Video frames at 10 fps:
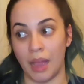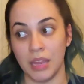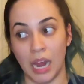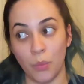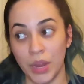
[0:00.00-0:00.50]
I
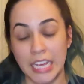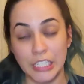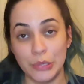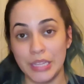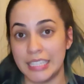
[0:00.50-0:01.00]
mean, I went
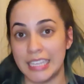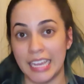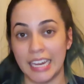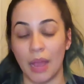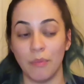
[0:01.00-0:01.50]
into this
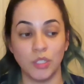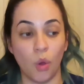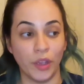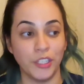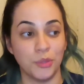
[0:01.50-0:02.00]
thinking I was
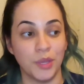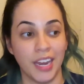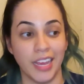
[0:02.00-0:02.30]
going to get